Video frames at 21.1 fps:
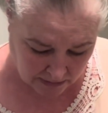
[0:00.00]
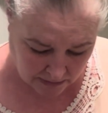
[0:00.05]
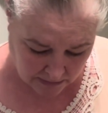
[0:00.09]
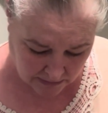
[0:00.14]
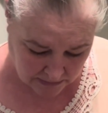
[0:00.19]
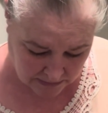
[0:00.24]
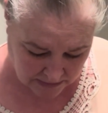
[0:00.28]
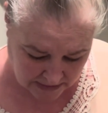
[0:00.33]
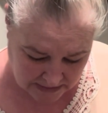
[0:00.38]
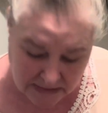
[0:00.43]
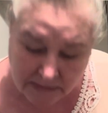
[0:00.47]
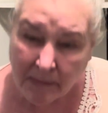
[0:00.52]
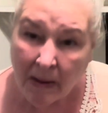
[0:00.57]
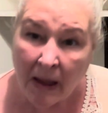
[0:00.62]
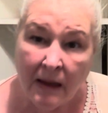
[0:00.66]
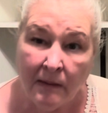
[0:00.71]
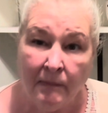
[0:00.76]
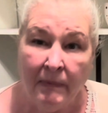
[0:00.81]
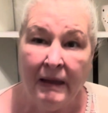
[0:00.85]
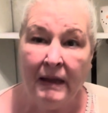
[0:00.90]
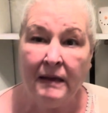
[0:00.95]
this
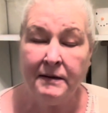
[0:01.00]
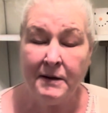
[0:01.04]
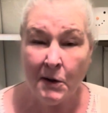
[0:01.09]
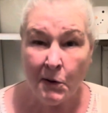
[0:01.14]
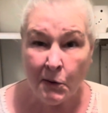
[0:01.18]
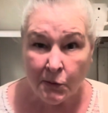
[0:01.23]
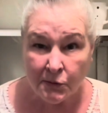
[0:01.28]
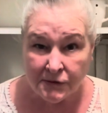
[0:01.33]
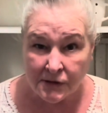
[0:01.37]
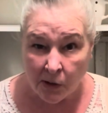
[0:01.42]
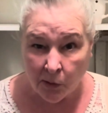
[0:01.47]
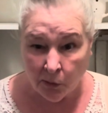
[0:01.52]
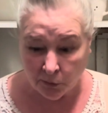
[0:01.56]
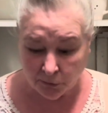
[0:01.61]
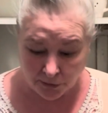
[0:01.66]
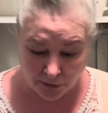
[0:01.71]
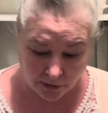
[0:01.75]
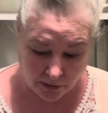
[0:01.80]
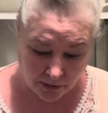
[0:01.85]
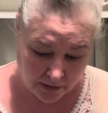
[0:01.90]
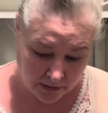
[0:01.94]
might be a nose
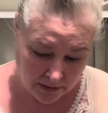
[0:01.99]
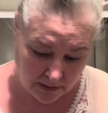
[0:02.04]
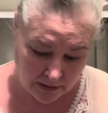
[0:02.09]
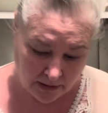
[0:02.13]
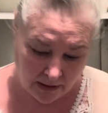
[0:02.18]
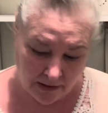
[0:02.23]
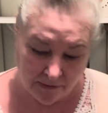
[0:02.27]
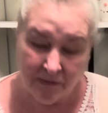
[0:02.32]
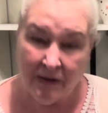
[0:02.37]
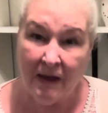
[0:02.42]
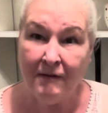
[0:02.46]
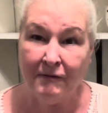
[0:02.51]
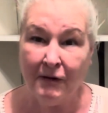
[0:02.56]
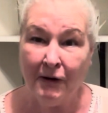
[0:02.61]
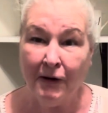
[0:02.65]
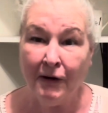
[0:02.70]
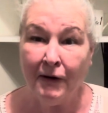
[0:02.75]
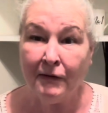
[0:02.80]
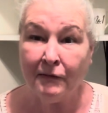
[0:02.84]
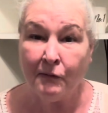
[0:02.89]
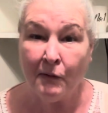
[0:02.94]
holder. Have you ever
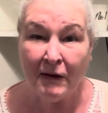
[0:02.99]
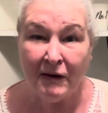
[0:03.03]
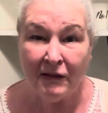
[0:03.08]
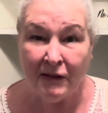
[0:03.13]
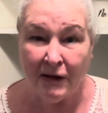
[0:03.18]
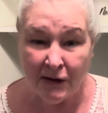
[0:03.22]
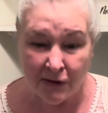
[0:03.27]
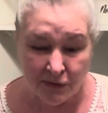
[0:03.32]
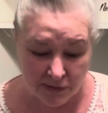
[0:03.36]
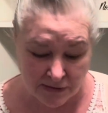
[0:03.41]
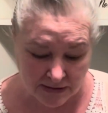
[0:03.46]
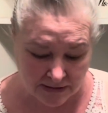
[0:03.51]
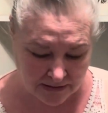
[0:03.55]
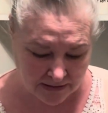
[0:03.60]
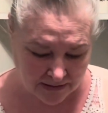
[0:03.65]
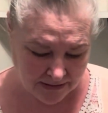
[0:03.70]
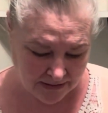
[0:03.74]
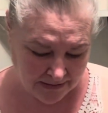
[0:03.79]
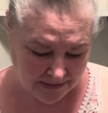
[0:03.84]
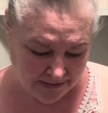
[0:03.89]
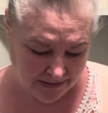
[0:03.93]
heard of one of those?
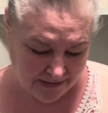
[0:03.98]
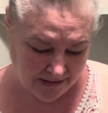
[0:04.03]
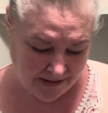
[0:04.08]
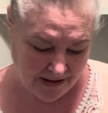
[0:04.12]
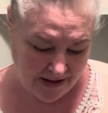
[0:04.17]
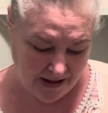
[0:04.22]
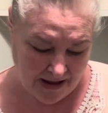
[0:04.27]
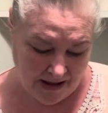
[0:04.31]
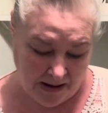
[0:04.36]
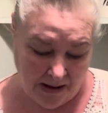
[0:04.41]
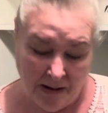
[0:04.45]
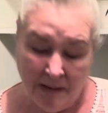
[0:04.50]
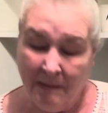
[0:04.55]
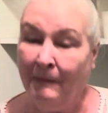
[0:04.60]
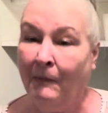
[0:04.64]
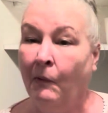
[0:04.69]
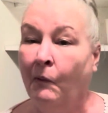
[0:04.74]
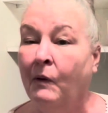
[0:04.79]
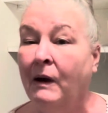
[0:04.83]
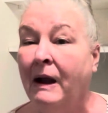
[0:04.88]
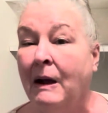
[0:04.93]

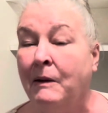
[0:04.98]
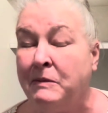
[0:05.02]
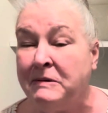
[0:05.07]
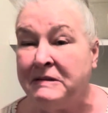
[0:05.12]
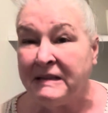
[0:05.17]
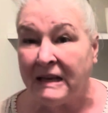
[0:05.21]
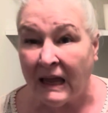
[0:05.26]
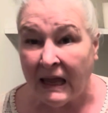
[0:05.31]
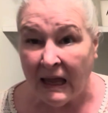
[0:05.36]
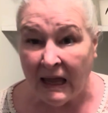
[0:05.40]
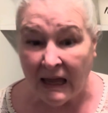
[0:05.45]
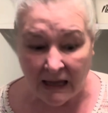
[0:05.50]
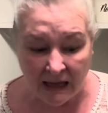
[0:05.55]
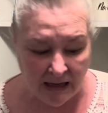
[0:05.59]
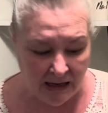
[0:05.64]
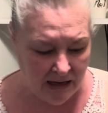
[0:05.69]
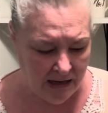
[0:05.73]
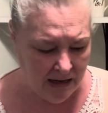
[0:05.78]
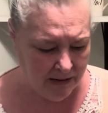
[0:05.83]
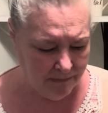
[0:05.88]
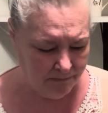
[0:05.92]
When I was a
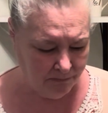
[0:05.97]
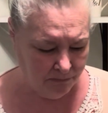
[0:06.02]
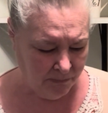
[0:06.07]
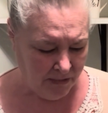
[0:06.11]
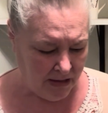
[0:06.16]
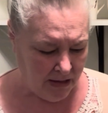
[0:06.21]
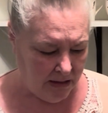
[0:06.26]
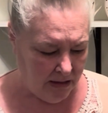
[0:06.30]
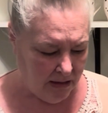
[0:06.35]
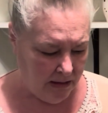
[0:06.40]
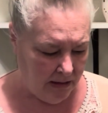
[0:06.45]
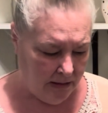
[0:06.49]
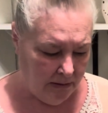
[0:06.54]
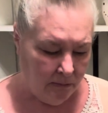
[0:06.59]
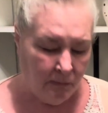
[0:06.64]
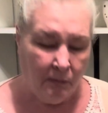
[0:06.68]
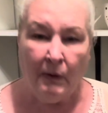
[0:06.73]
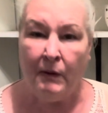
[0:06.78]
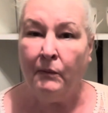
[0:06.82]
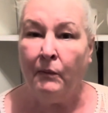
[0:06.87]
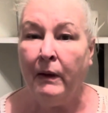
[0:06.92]
kid,
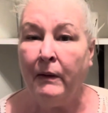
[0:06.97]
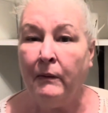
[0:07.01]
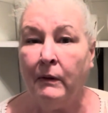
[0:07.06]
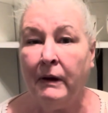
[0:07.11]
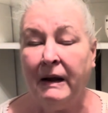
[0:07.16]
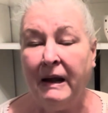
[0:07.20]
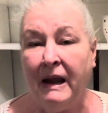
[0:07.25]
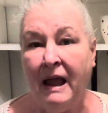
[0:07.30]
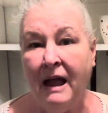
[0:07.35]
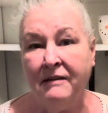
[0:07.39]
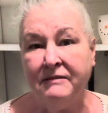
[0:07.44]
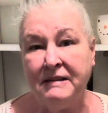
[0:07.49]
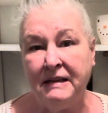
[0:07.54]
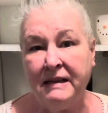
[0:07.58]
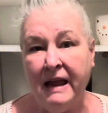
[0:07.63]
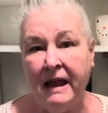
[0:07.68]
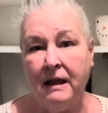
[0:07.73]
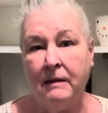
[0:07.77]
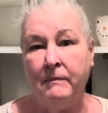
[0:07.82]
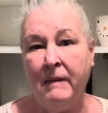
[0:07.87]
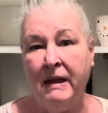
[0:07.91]
when we were going to have to
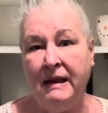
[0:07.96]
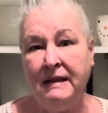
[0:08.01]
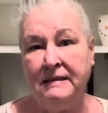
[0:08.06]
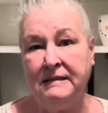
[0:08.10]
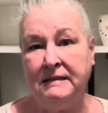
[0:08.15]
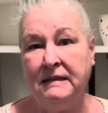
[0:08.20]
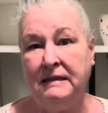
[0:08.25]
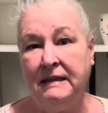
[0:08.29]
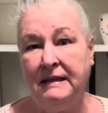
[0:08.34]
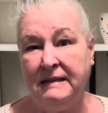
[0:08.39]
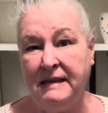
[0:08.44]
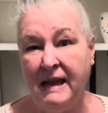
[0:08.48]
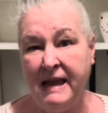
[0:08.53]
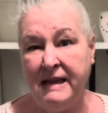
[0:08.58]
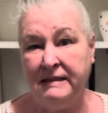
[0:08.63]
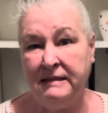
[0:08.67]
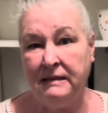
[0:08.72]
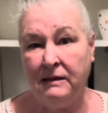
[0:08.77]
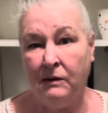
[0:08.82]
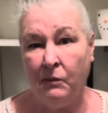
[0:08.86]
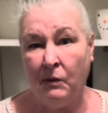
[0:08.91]
take medicine that
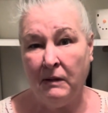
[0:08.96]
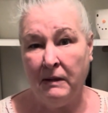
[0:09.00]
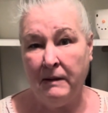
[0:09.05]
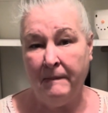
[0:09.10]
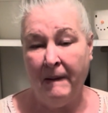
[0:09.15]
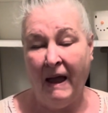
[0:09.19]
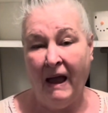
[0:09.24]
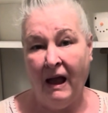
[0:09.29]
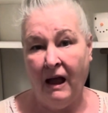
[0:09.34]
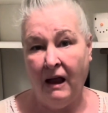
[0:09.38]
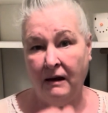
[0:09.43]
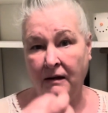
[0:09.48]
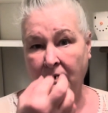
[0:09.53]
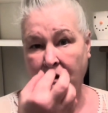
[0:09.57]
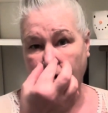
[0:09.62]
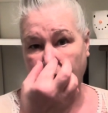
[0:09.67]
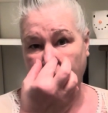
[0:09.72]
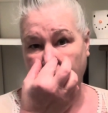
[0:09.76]
tasted really bad,